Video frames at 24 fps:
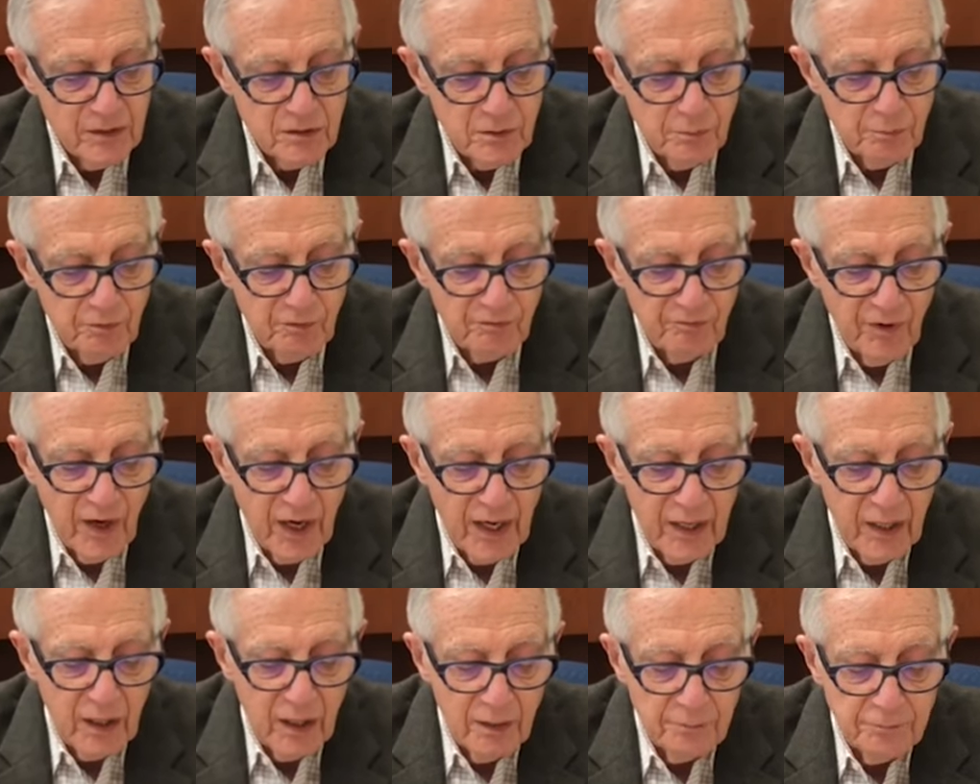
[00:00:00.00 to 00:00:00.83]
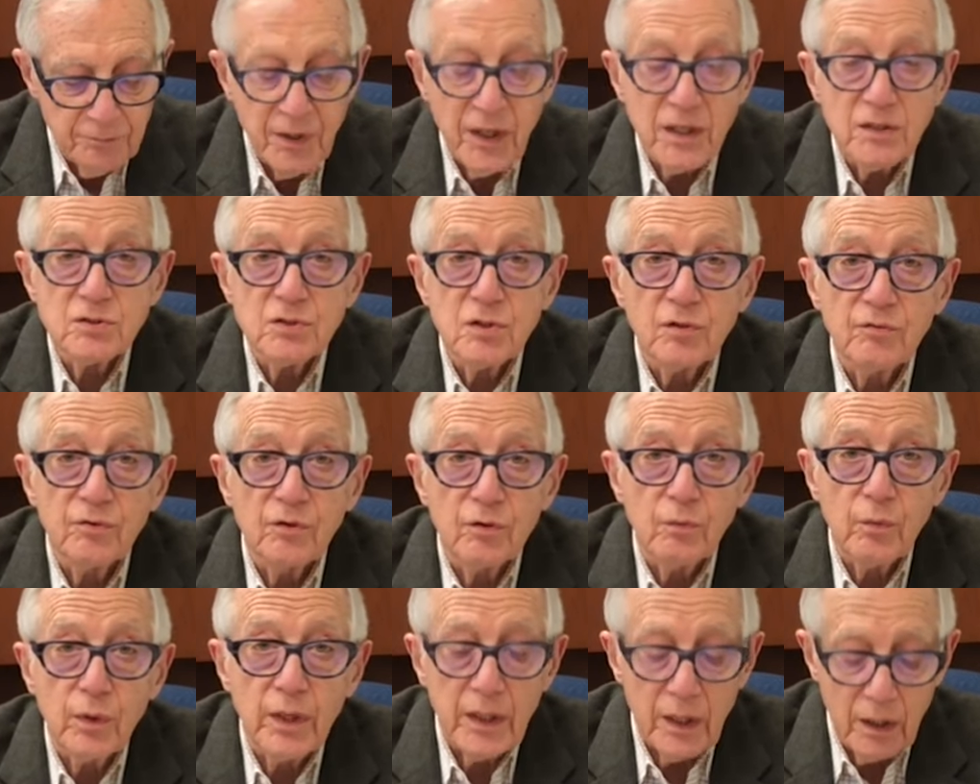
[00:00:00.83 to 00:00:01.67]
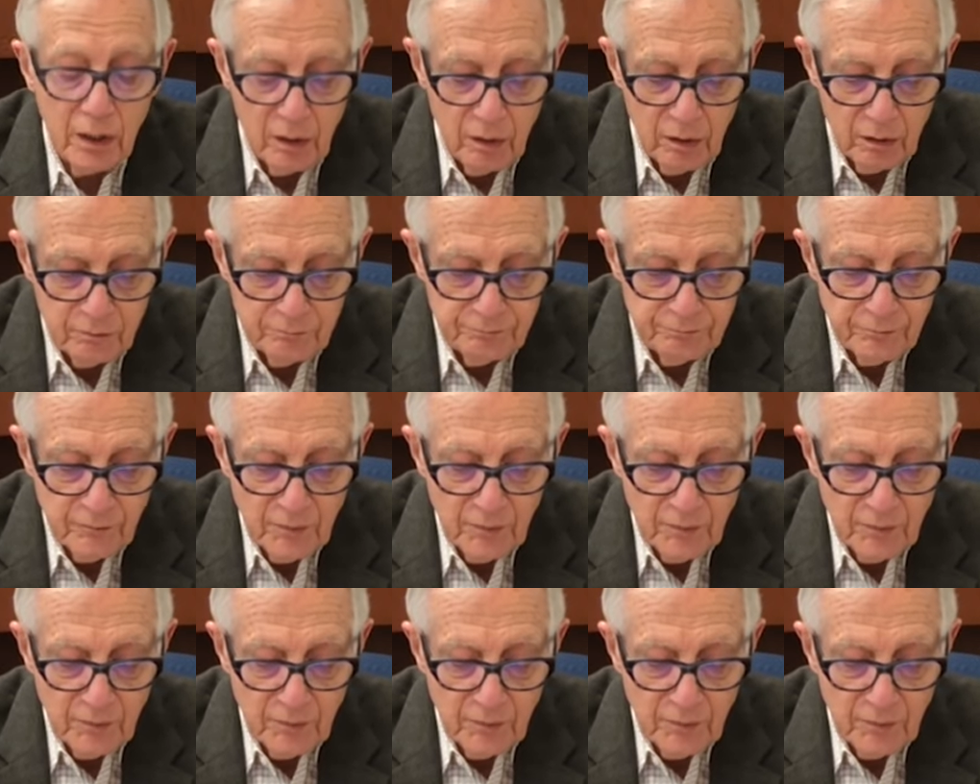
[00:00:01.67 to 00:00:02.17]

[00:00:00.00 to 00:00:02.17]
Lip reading: to provide updates over the radio.